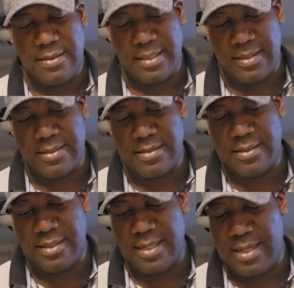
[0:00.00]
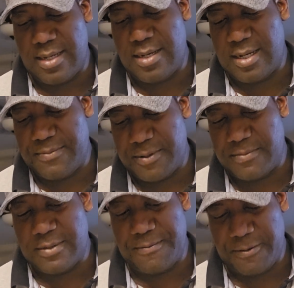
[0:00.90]
technical and
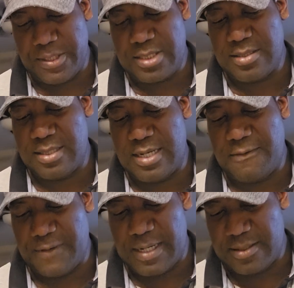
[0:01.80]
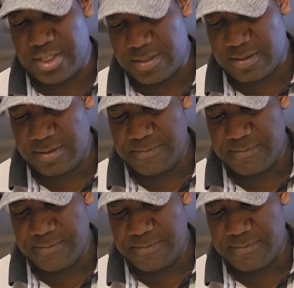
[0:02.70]
operational and financial,